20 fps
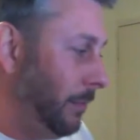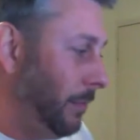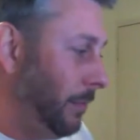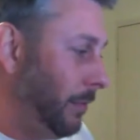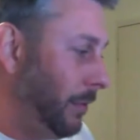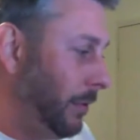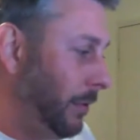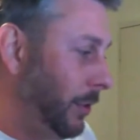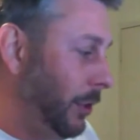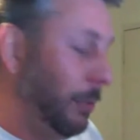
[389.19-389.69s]

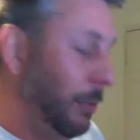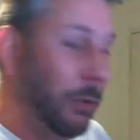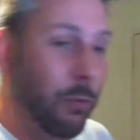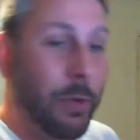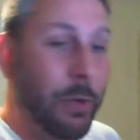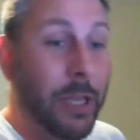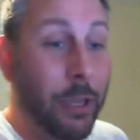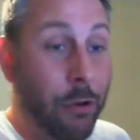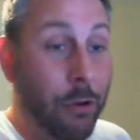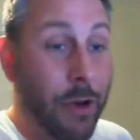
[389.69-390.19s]
she was
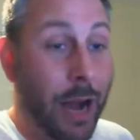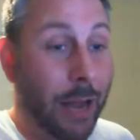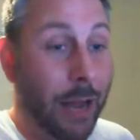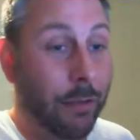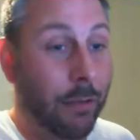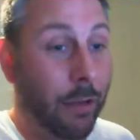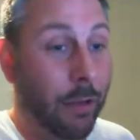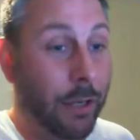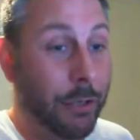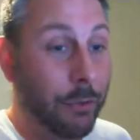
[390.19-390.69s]
really good at it.
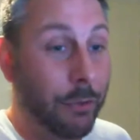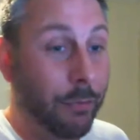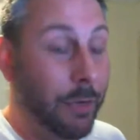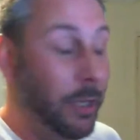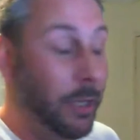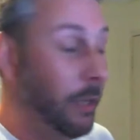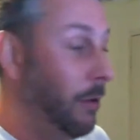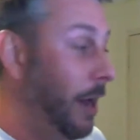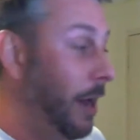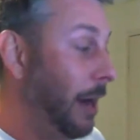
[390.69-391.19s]
Like she was really
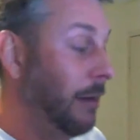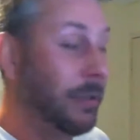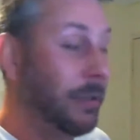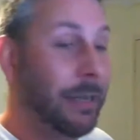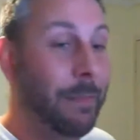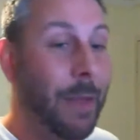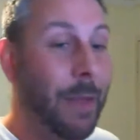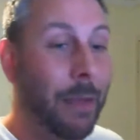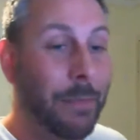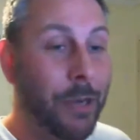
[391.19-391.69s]
good at it. I said,
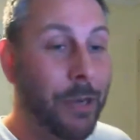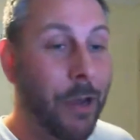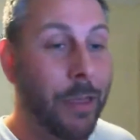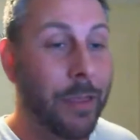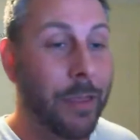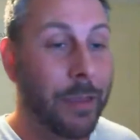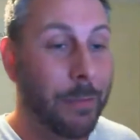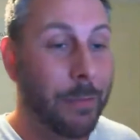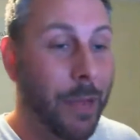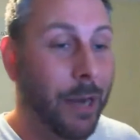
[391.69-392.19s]
Mum, that
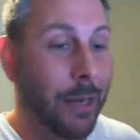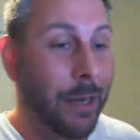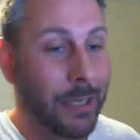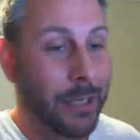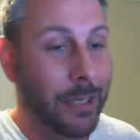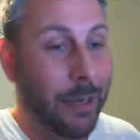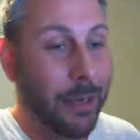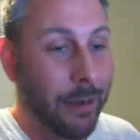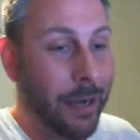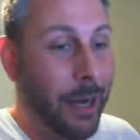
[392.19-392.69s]
the money's
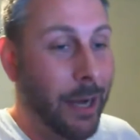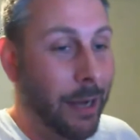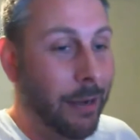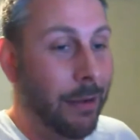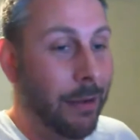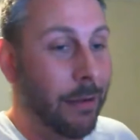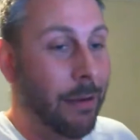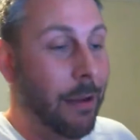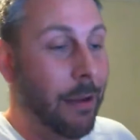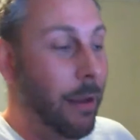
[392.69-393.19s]

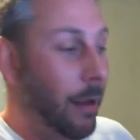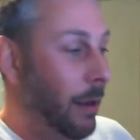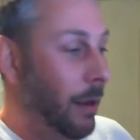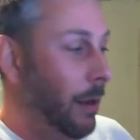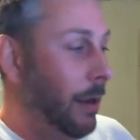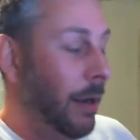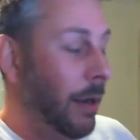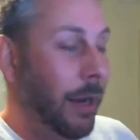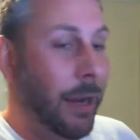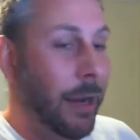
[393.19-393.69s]
in
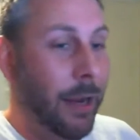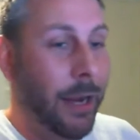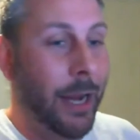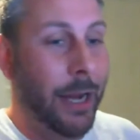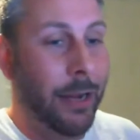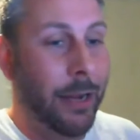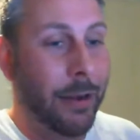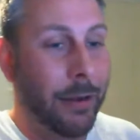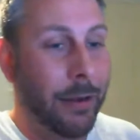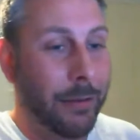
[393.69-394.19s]

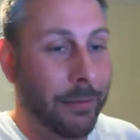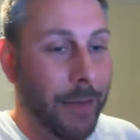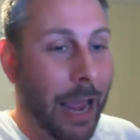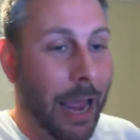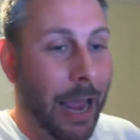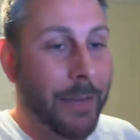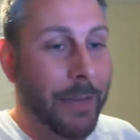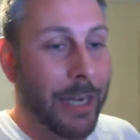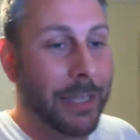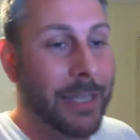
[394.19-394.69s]

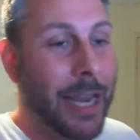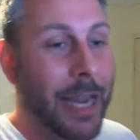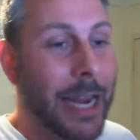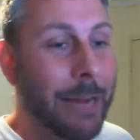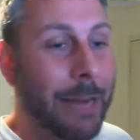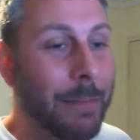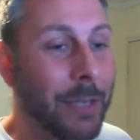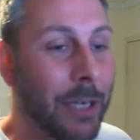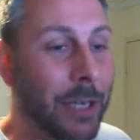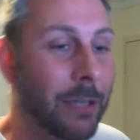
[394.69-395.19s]
having a
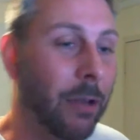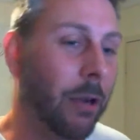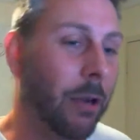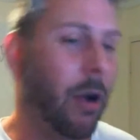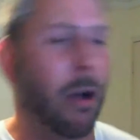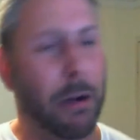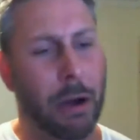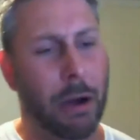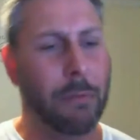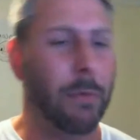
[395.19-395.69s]
team. She's like, oh,
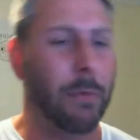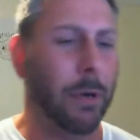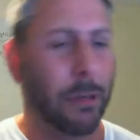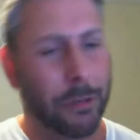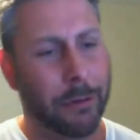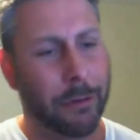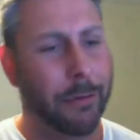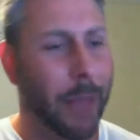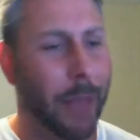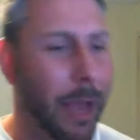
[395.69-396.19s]
I don't want
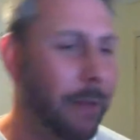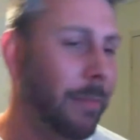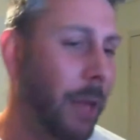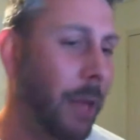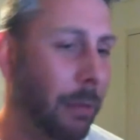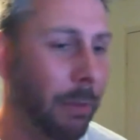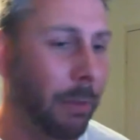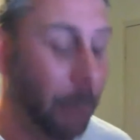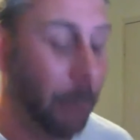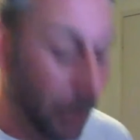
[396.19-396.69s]
to do that,
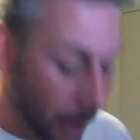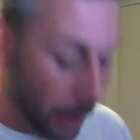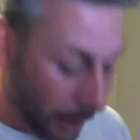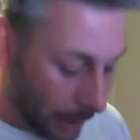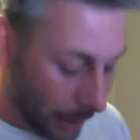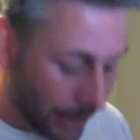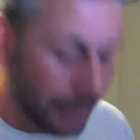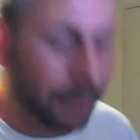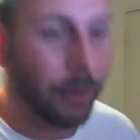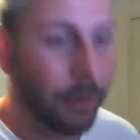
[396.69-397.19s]
blah blah blah.
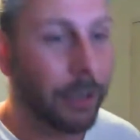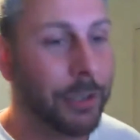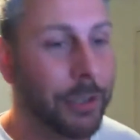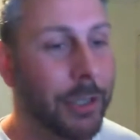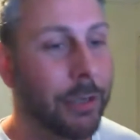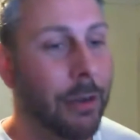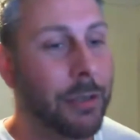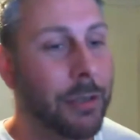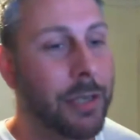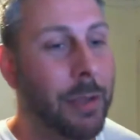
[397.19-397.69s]
And then like she
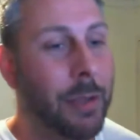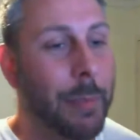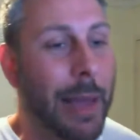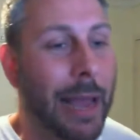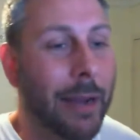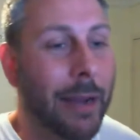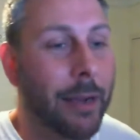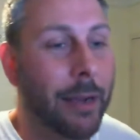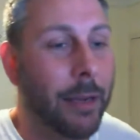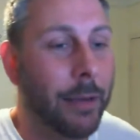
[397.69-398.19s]
lost her
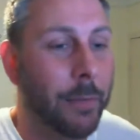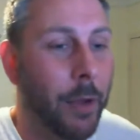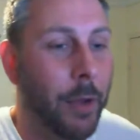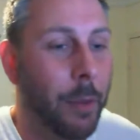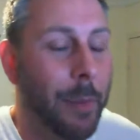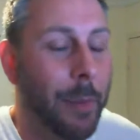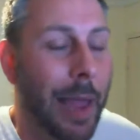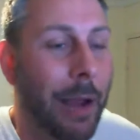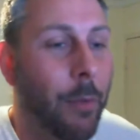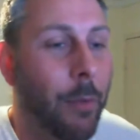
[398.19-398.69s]
back. Her
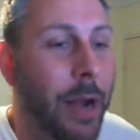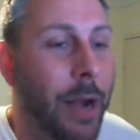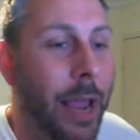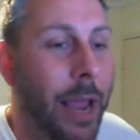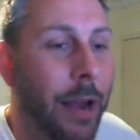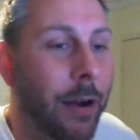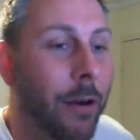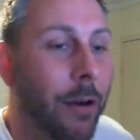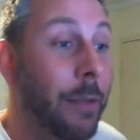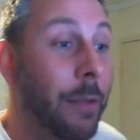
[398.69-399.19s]
back went out
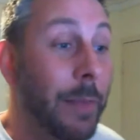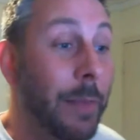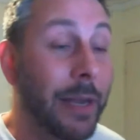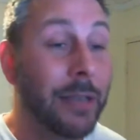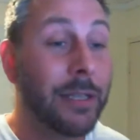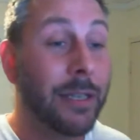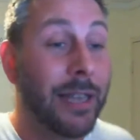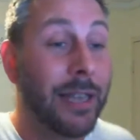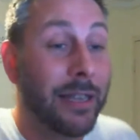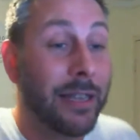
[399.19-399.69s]
on her head because
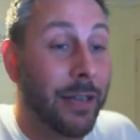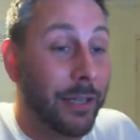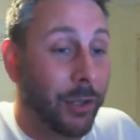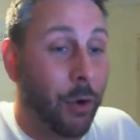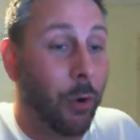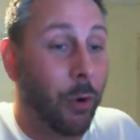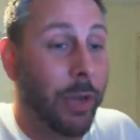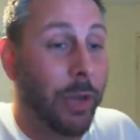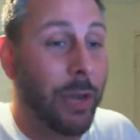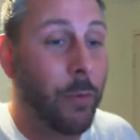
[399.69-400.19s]
it's
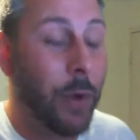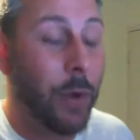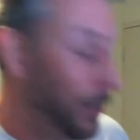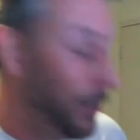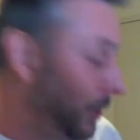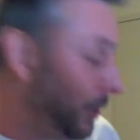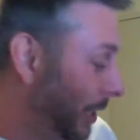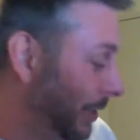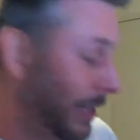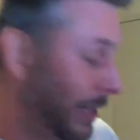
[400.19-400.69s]
cooking wear.
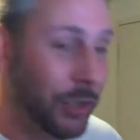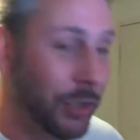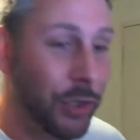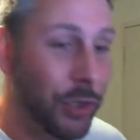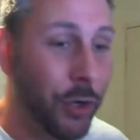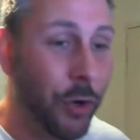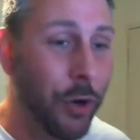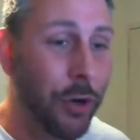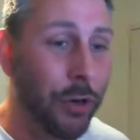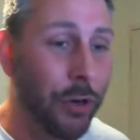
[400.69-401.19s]
She had these
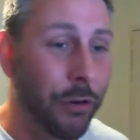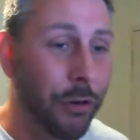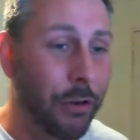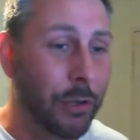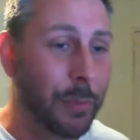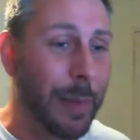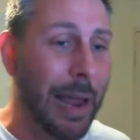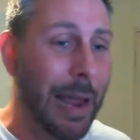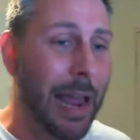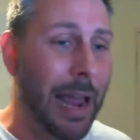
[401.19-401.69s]
2 huge
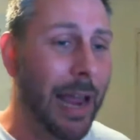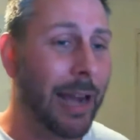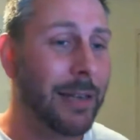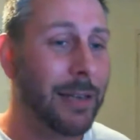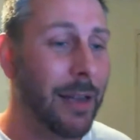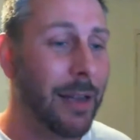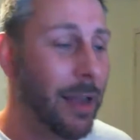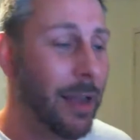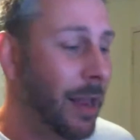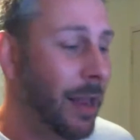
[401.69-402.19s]
bags,
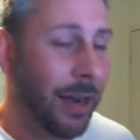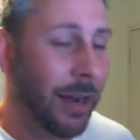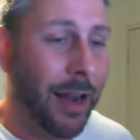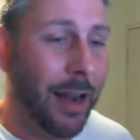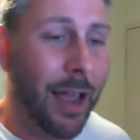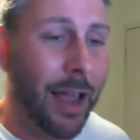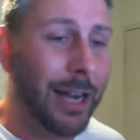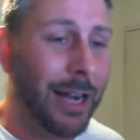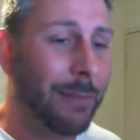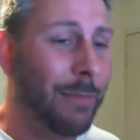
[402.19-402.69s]

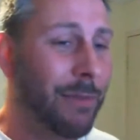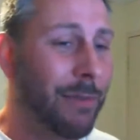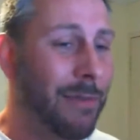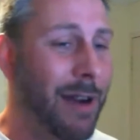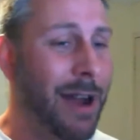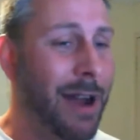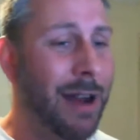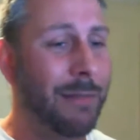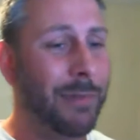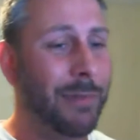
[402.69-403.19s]
lugging them
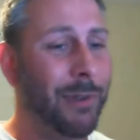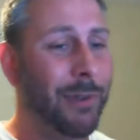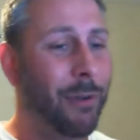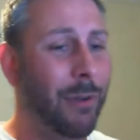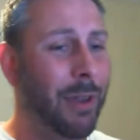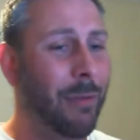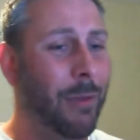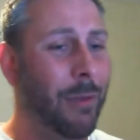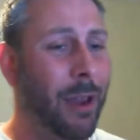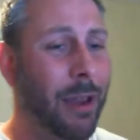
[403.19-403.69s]
around with
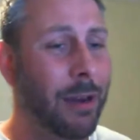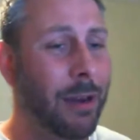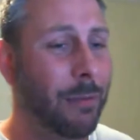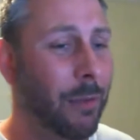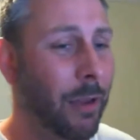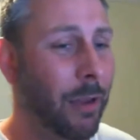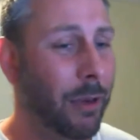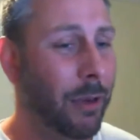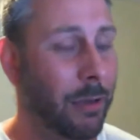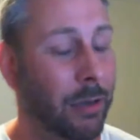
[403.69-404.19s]
cooking wear, and I'm
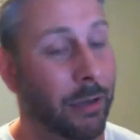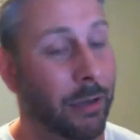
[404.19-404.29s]
like, oh,